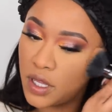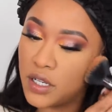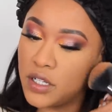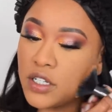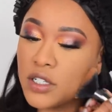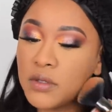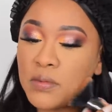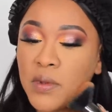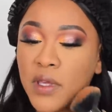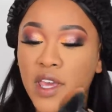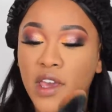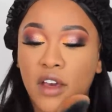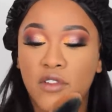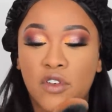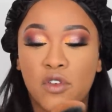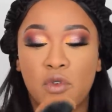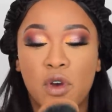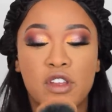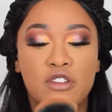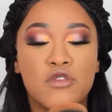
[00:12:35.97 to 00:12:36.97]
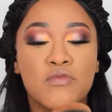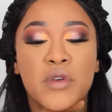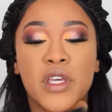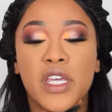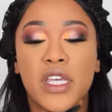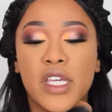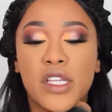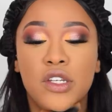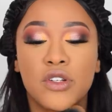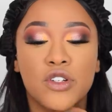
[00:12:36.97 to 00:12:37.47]
just be careful when you're
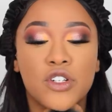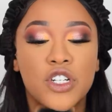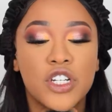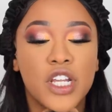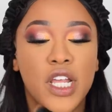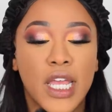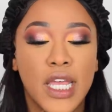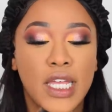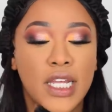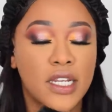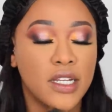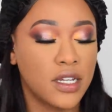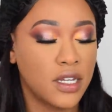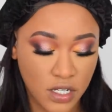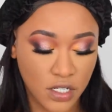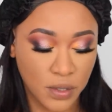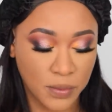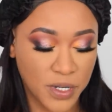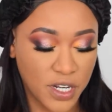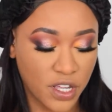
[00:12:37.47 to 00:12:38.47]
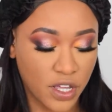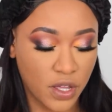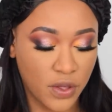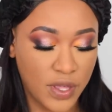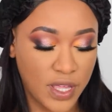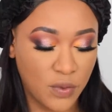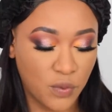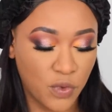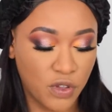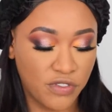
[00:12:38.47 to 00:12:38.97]
picking your shade. So I'm gonna go
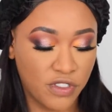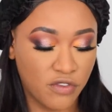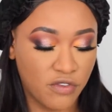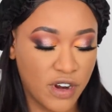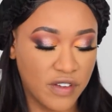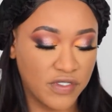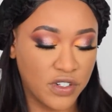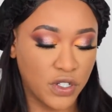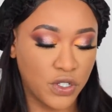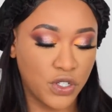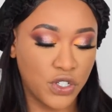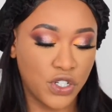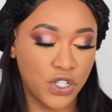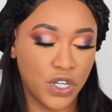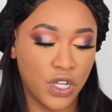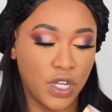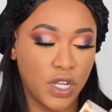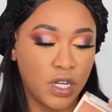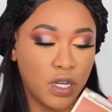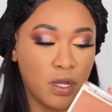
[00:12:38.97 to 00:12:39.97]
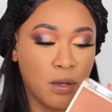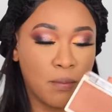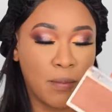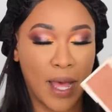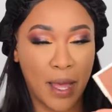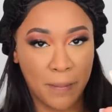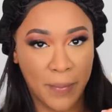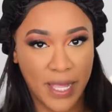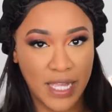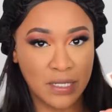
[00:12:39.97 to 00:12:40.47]
in with the Revolution
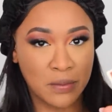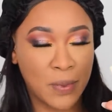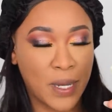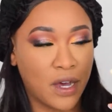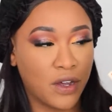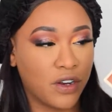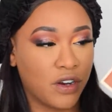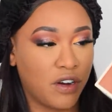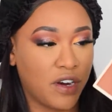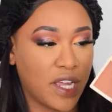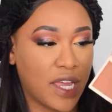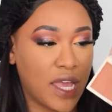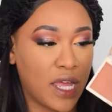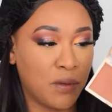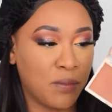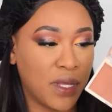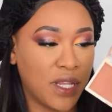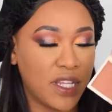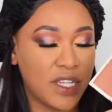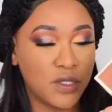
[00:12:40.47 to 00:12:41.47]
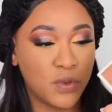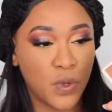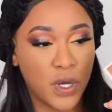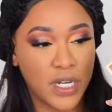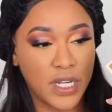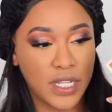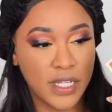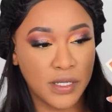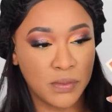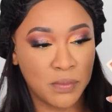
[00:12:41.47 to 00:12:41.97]
Matte Base Powder again, but this
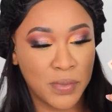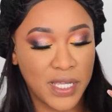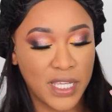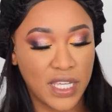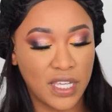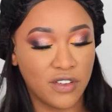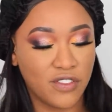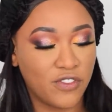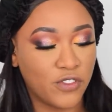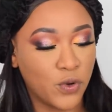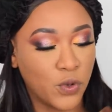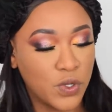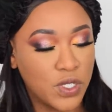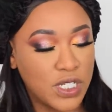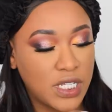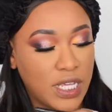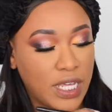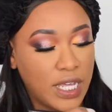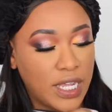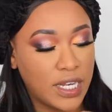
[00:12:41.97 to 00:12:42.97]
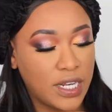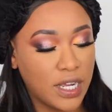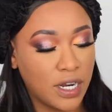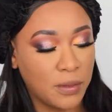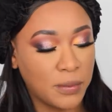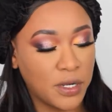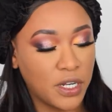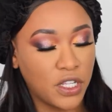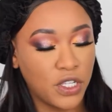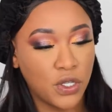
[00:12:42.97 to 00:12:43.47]
one is P14, and
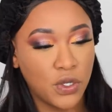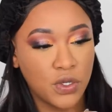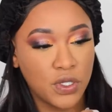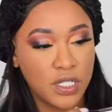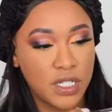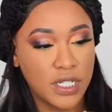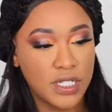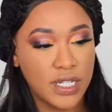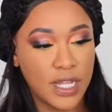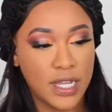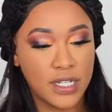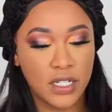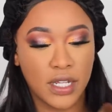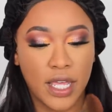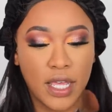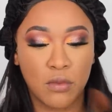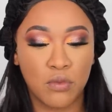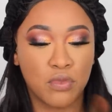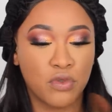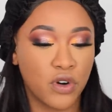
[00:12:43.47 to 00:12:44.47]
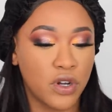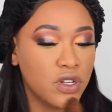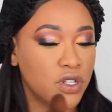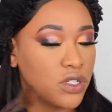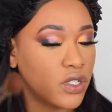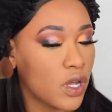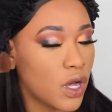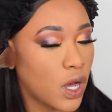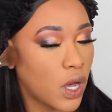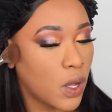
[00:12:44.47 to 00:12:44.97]
I'm gonna use this as a
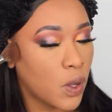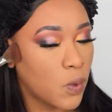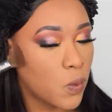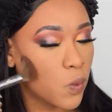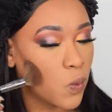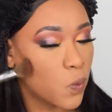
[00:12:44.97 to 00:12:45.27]
bronzer.